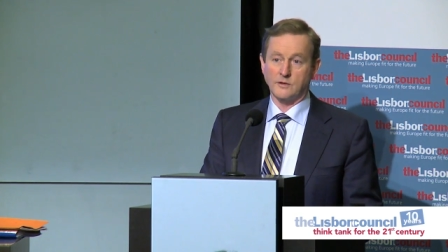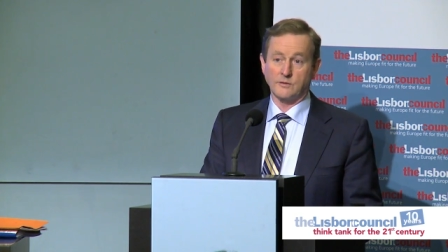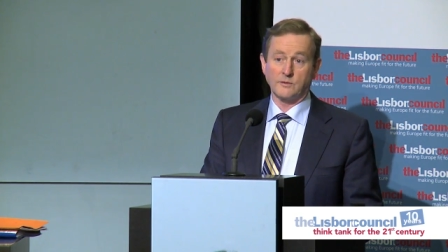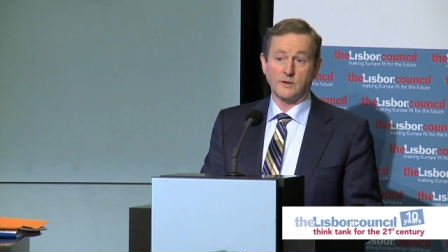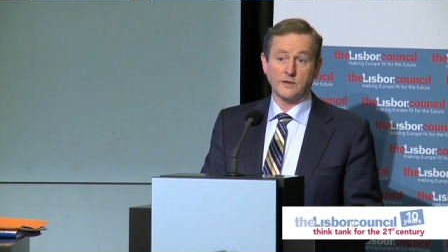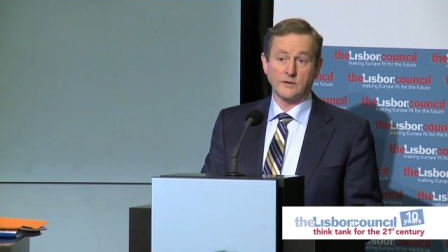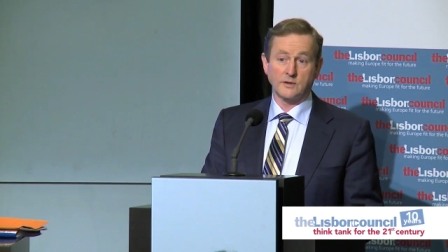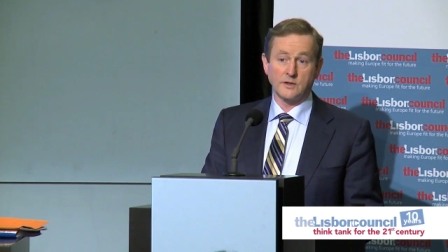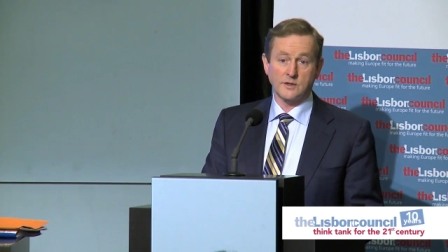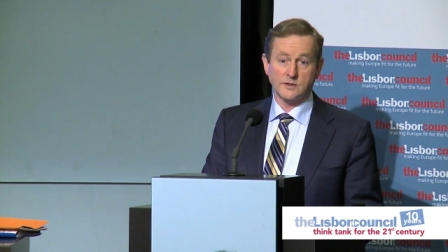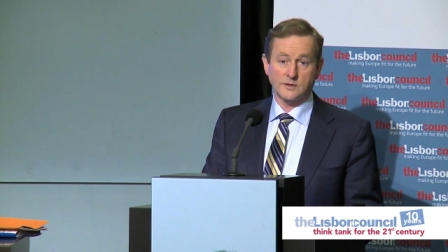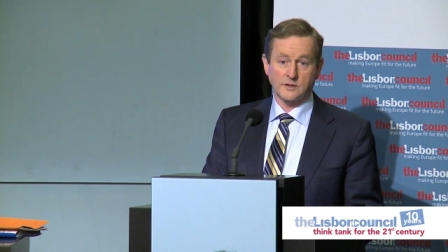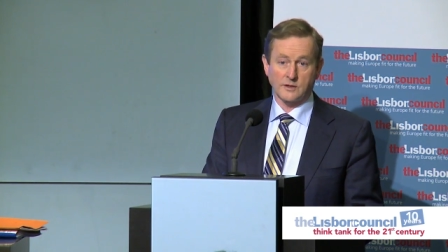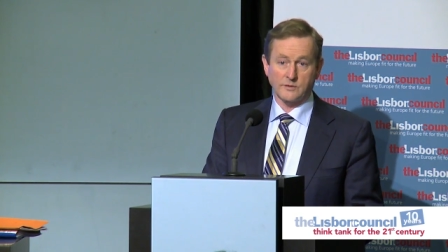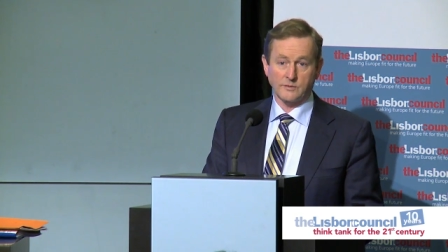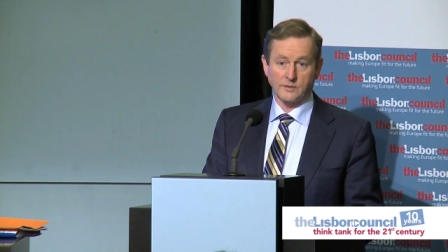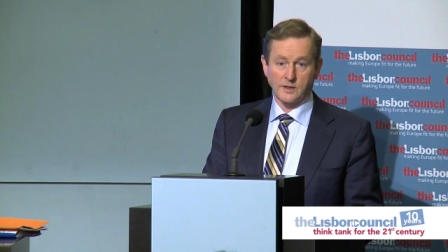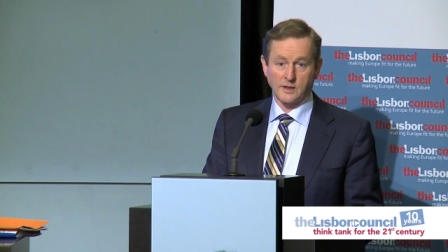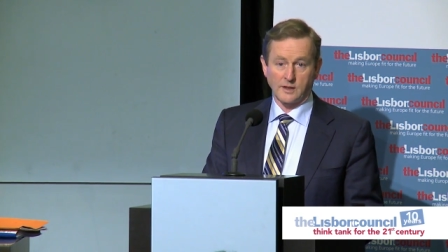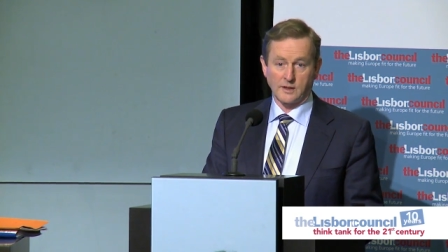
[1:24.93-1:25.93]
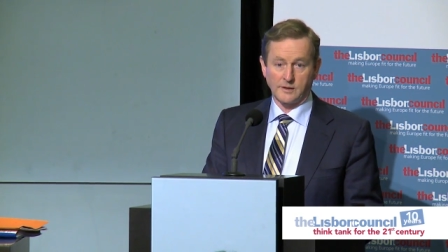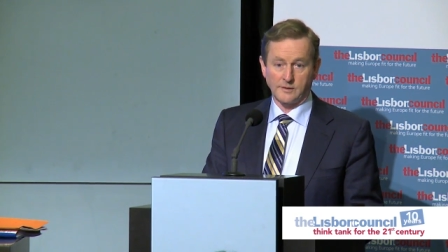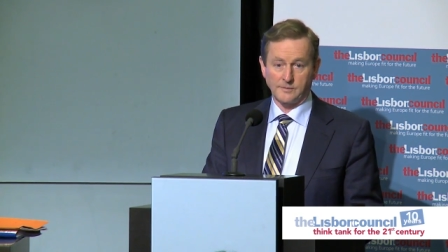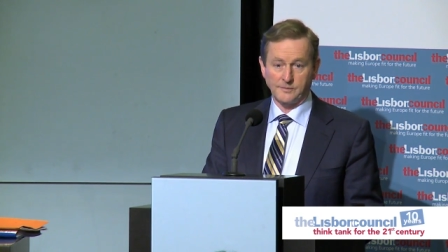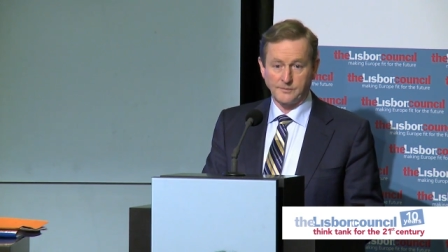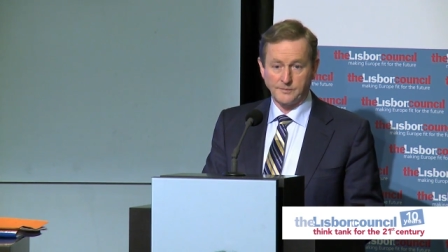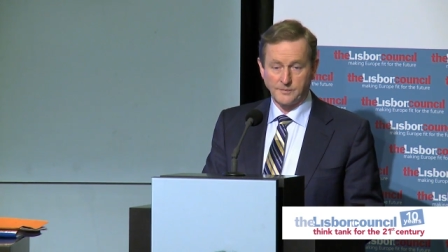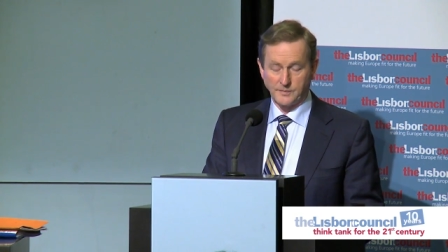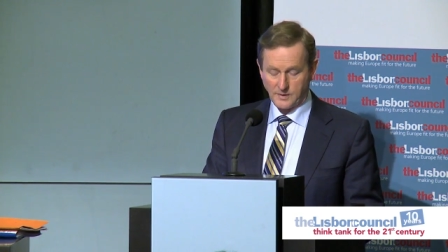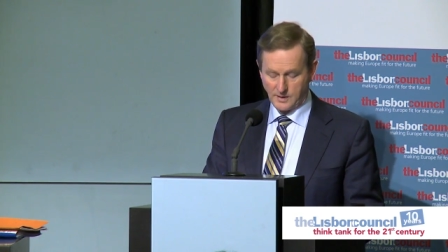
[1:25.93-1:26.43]
to what it is that we are
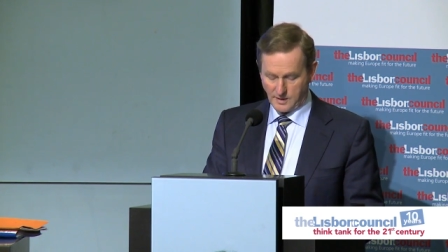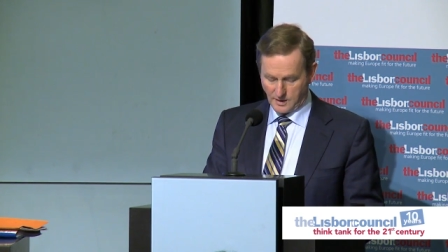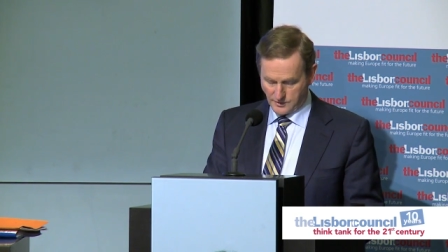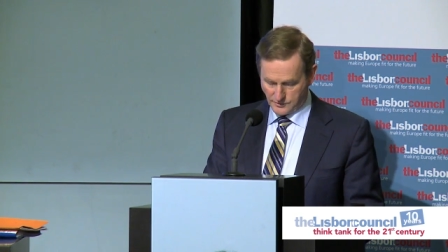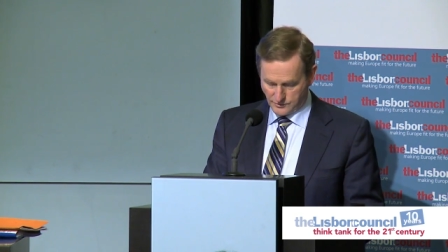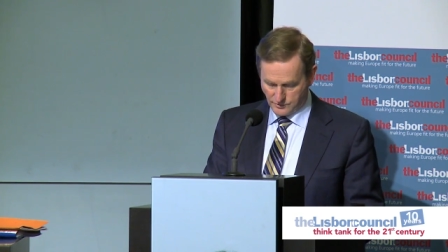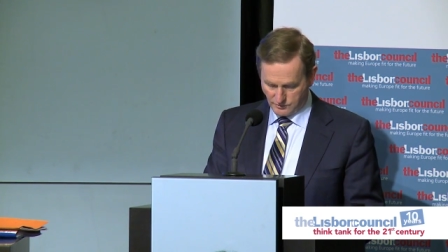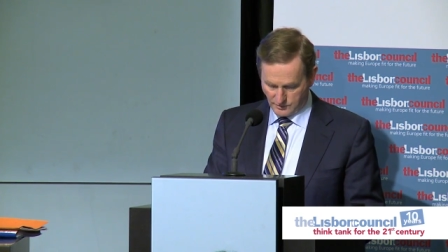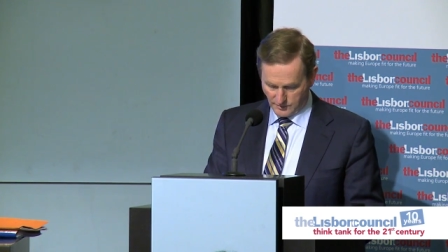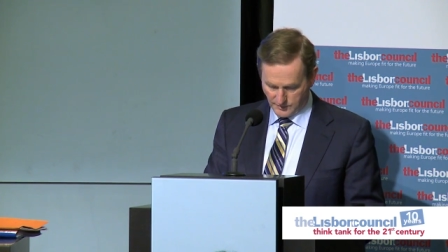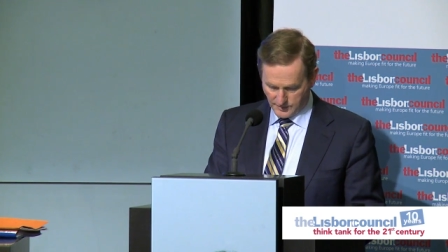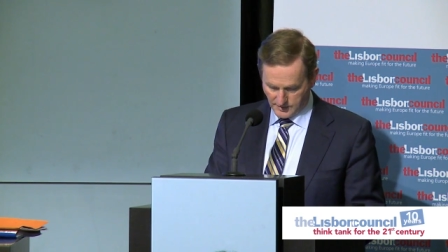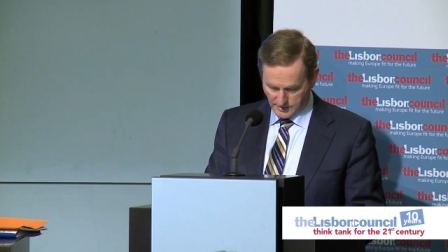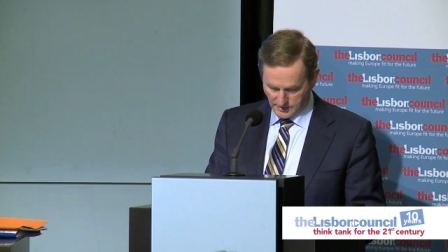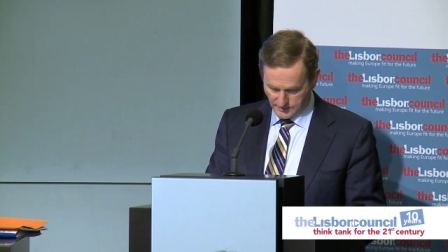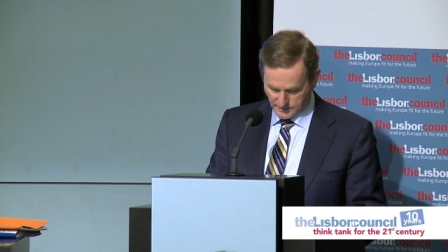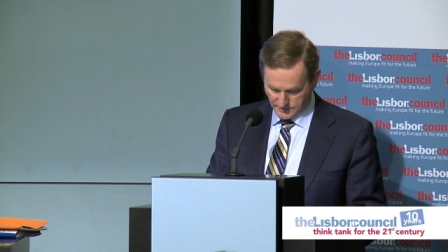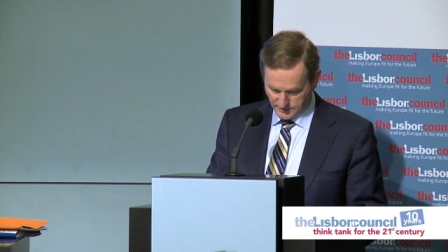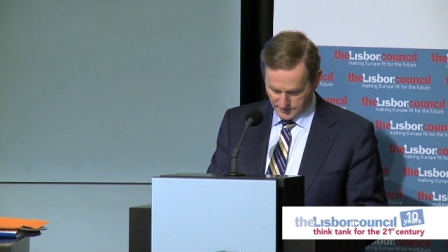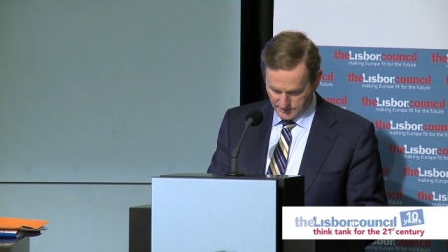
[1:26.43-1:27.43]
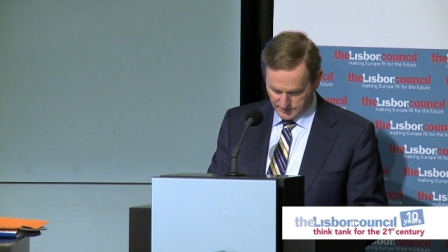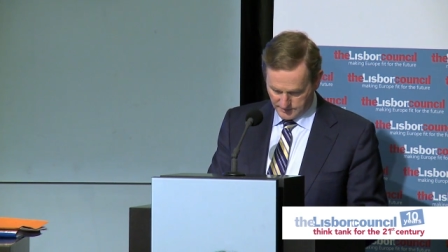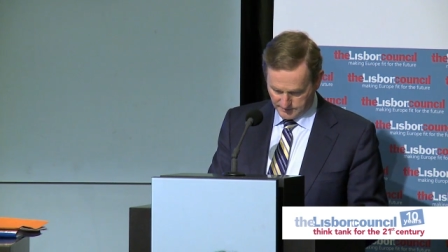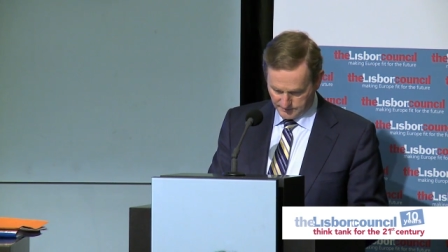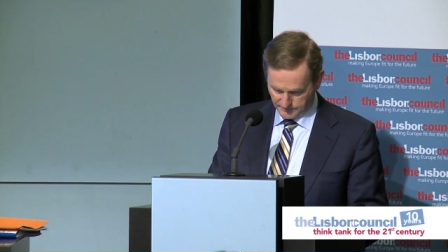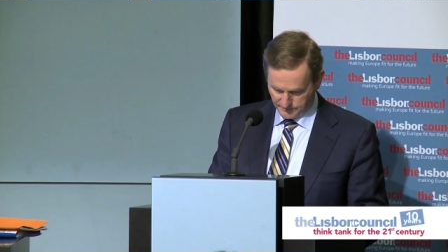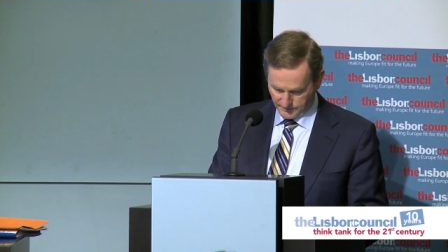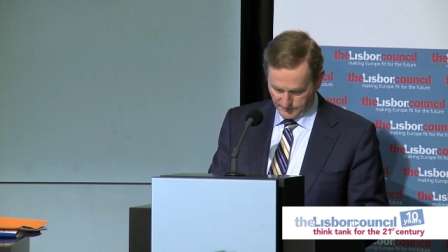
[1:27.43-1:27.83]
as Europeans.